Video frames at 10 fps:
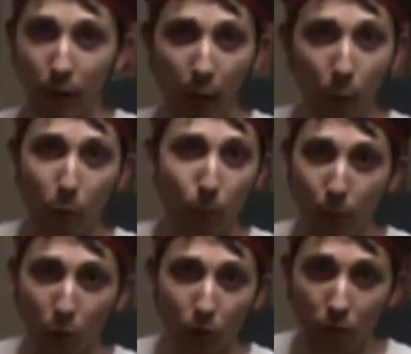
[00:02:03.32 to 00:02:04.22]
help you
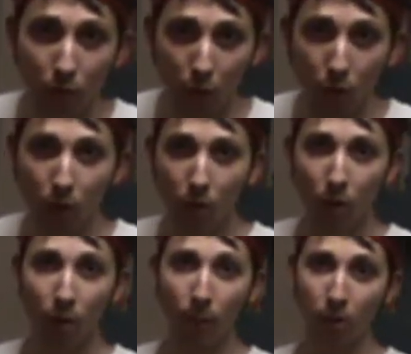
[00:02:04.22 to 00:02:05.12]
build, you know,
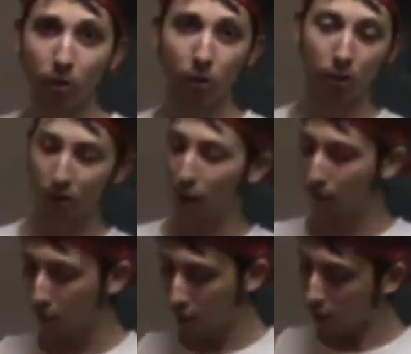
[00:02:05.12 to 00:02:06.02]
muscle and
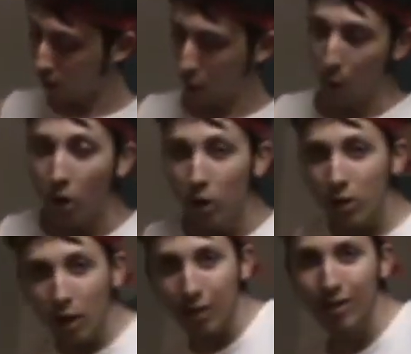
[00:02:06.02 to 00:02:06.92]
stuff. So you
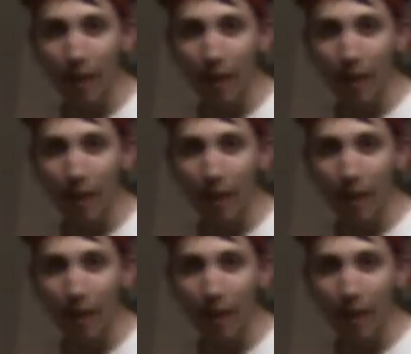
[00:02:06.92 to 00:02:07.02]
just gotta sit